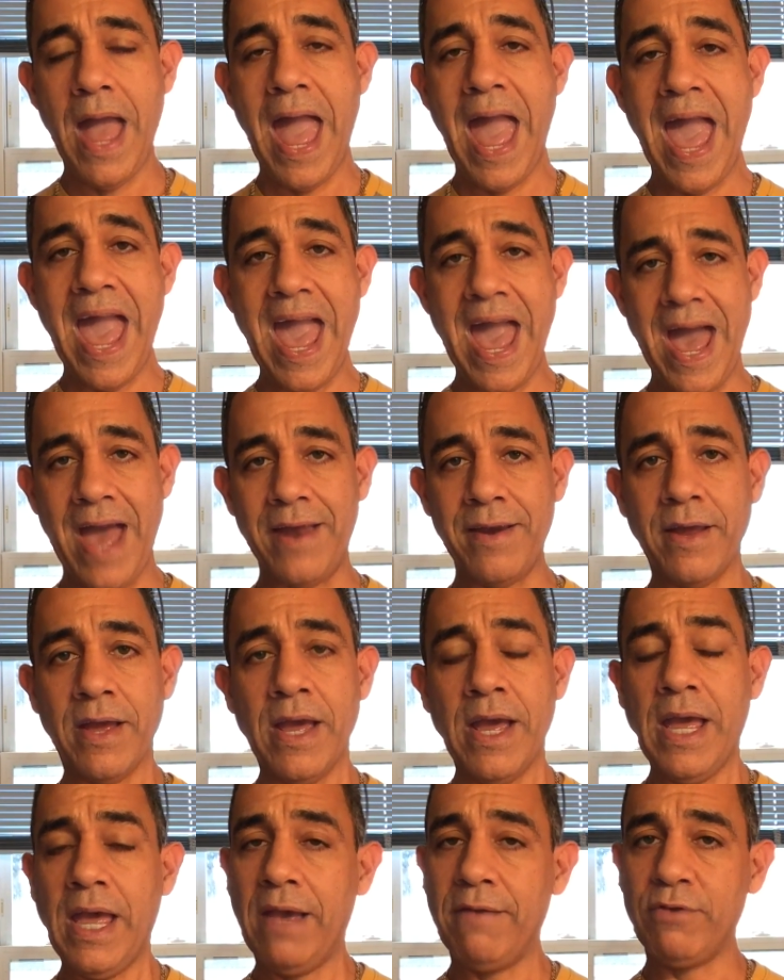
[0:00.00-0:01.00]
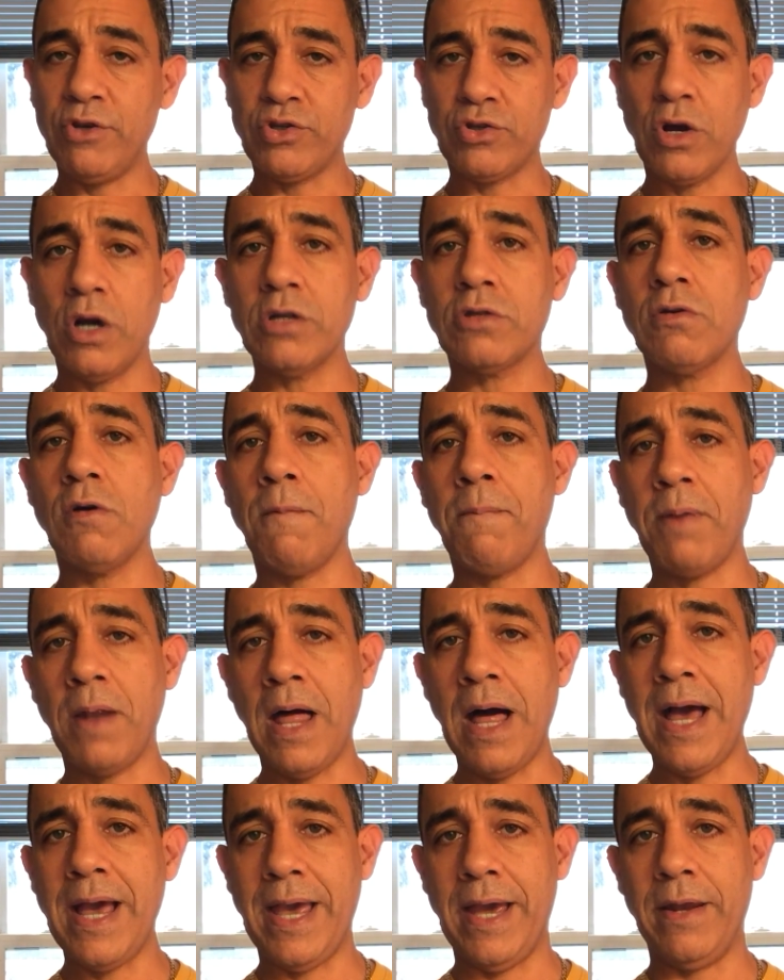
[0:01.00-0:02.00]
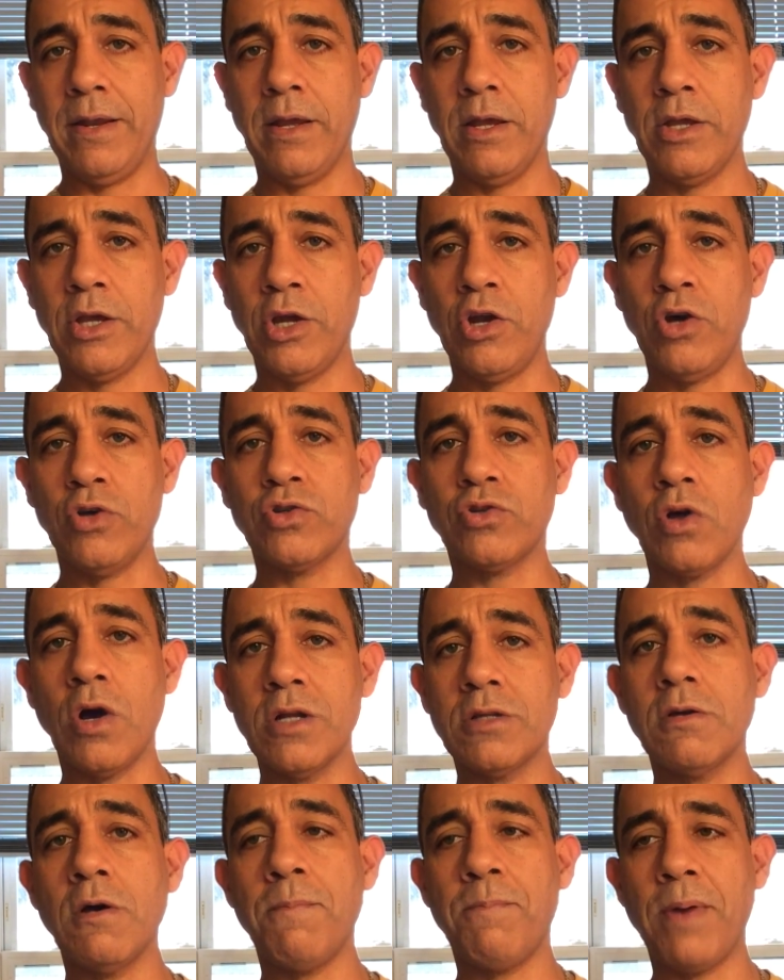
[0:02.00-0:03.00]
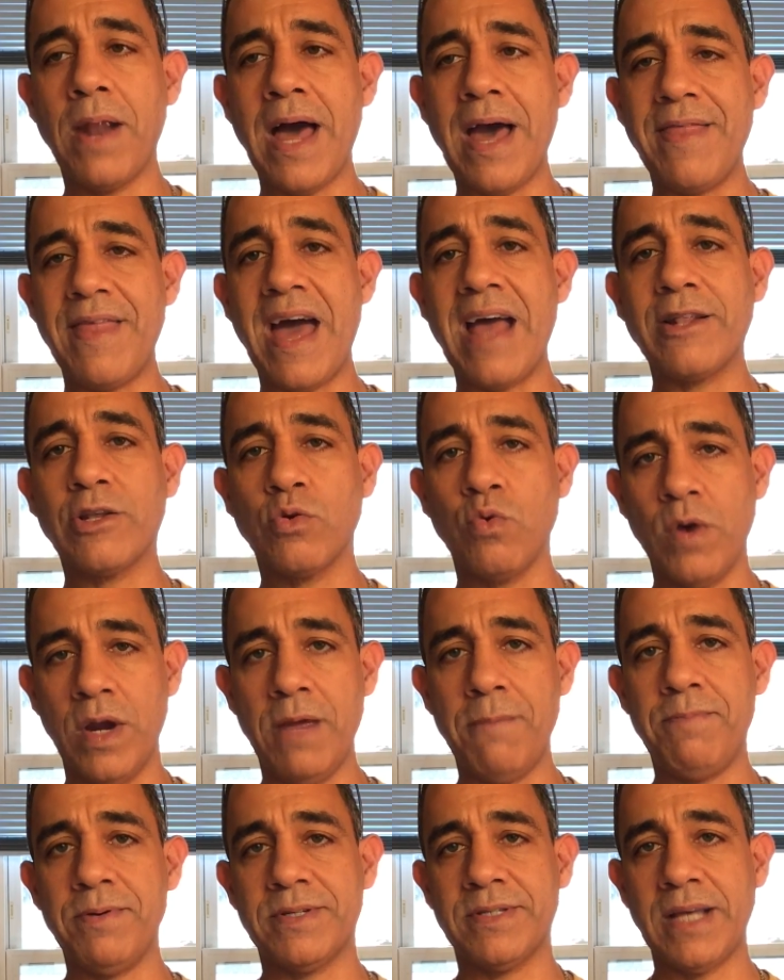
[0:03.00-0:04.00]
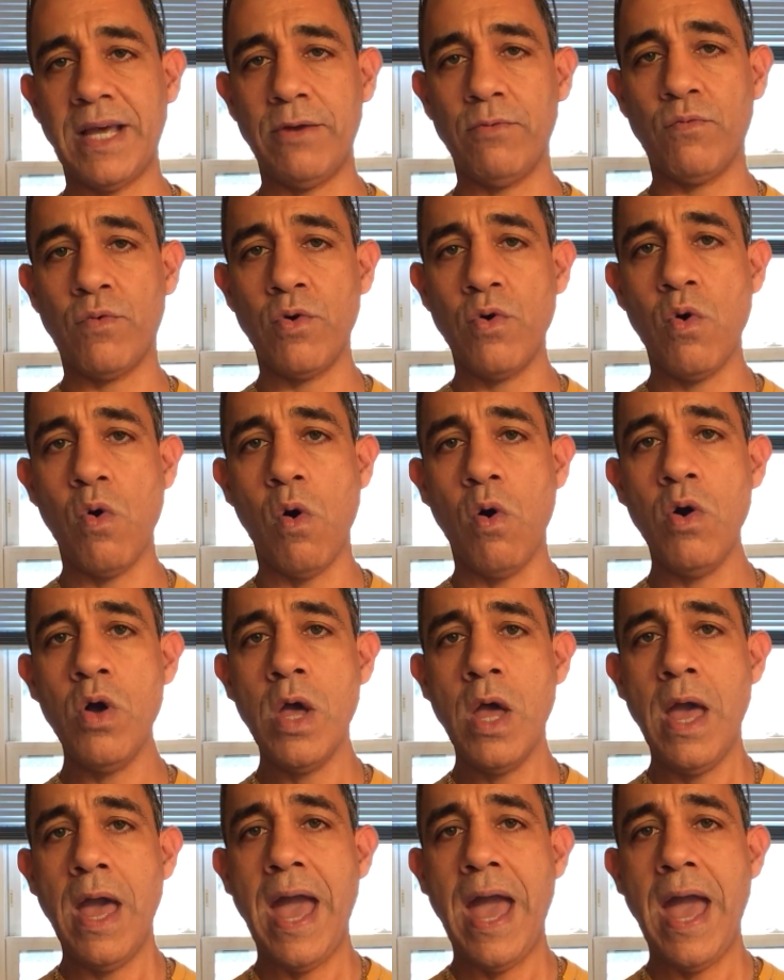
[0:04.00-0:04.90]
And if you start to apply it, start to apply that 20% rule.